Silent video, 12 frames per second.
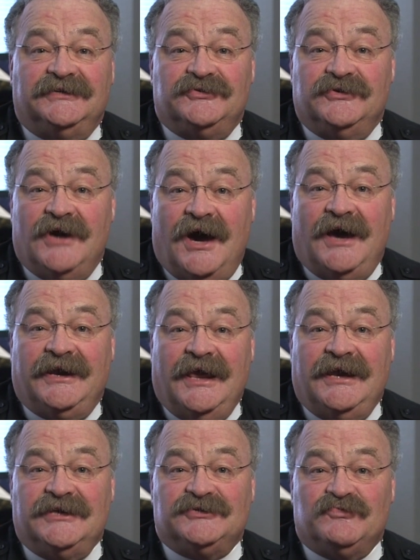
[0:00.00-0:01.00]
to God
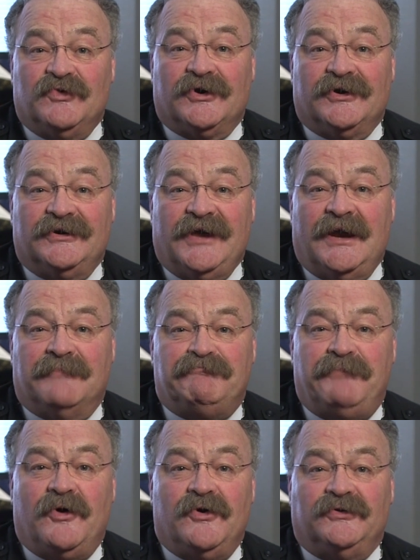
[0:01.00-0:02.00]
and His Word, and a
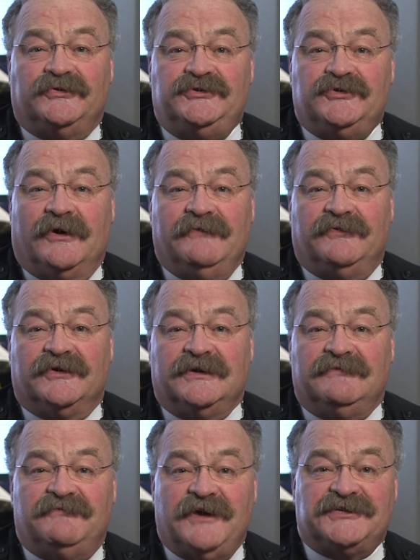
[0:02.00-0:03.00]
bold, joyful
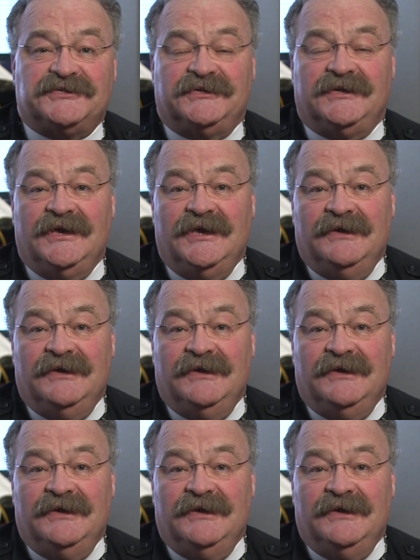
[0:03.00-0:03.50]
confession